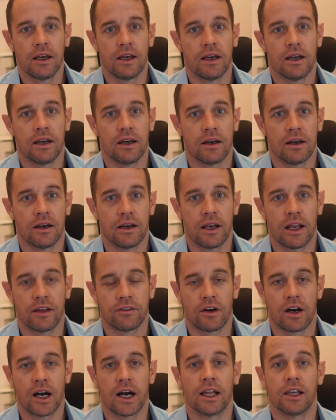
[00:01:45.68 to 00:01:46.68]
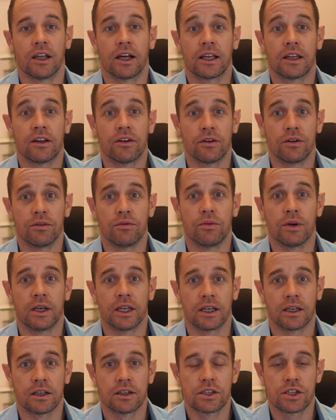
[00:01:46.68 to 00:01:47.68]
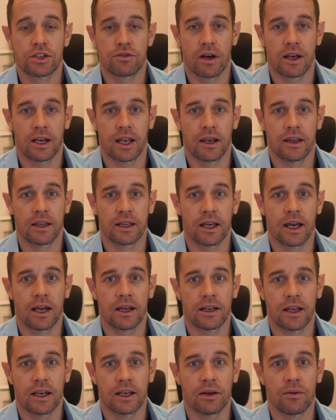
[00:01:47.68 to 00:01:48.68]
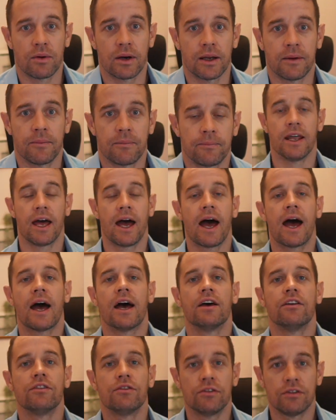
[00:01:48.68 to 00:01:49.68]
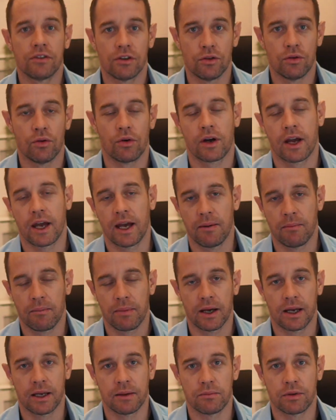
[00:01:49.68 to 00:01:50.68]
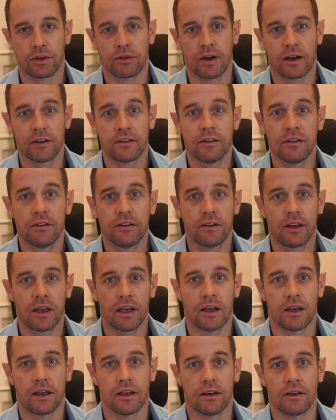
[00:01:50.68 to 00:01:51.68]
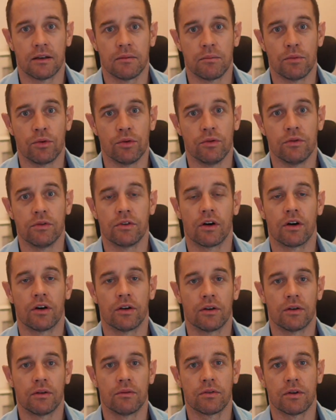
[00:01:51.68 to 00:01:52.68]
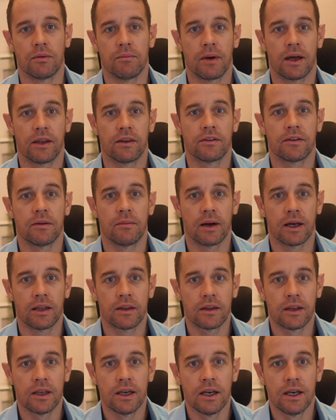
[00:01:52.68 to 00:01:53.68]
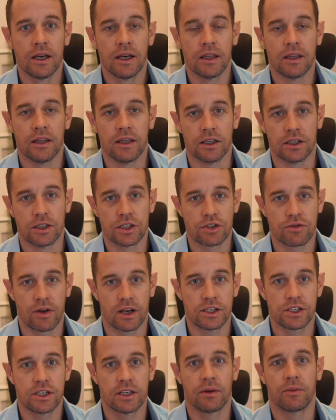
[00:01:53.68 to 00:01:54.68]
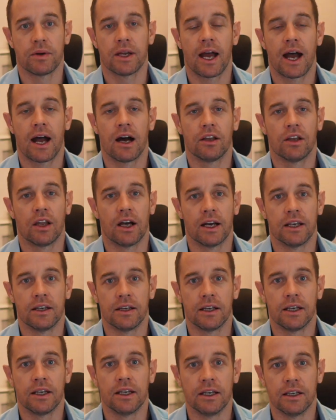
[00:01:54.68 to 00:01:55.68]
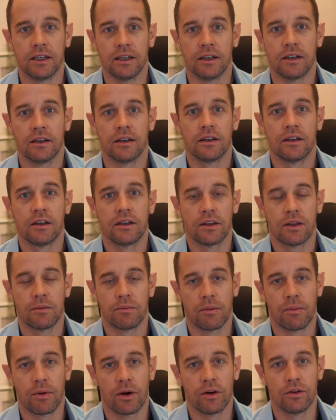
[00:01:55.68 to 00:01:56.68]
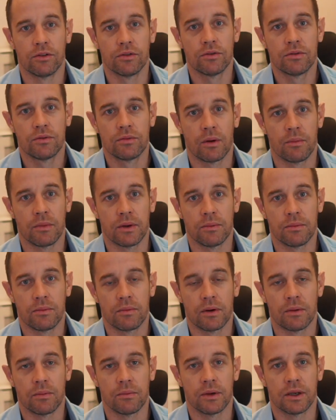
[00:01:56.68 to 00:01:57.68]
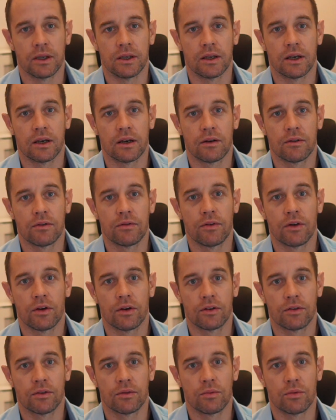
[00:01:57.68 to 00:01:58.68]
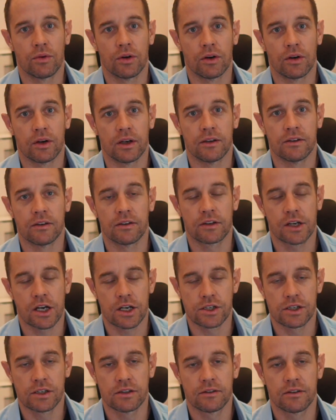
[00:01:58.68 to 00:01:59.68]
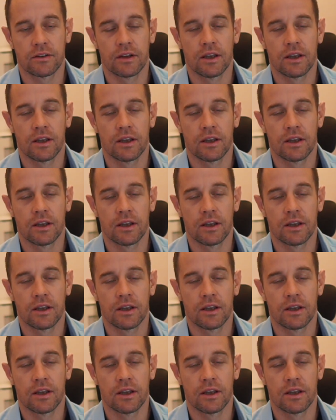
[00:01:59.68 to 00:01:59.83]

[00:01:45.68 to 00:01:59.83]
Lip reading: It has a high likelihood of winning straight out of the gate anyway. As your campaign progresses and moves on from month to month, the strategy that we outlined in the proposal when we first were in discussions